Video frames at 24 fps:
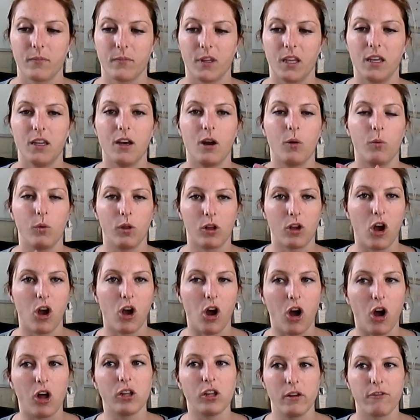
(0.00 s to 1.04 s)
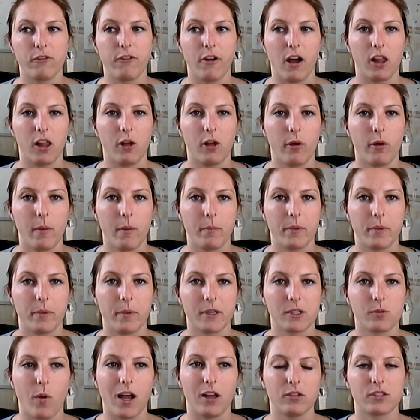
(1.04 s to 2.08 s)
we'll call and follow up
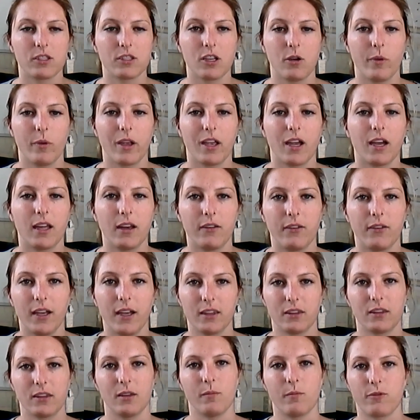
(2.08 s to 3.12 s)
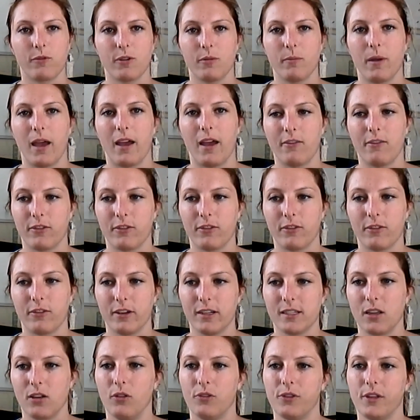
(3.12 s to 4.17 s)
as well. So we kind of hit them from every
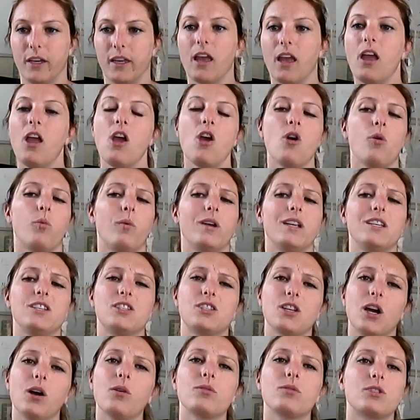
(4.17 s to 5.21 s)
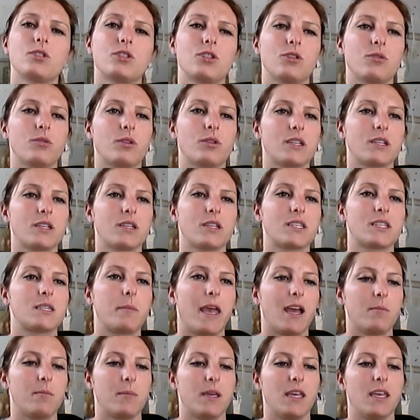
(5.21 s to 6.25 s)
single thing. We don't do the
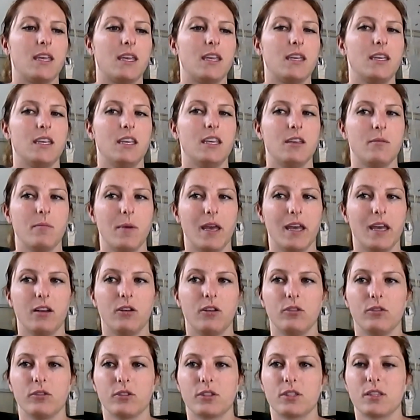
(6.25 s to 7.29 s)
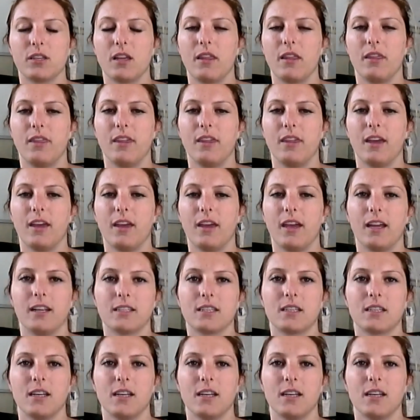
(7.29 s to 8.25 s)
spammy emails that,